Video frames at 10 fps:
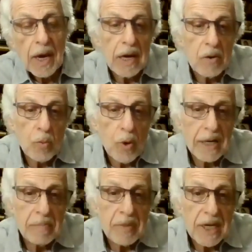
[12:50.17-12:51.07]
and
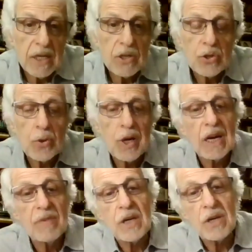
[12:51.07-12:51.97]
one begins to
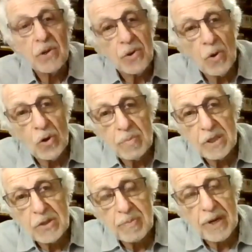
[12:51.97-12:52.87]
have
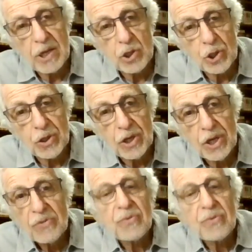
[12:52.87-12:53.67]
enormous pleasure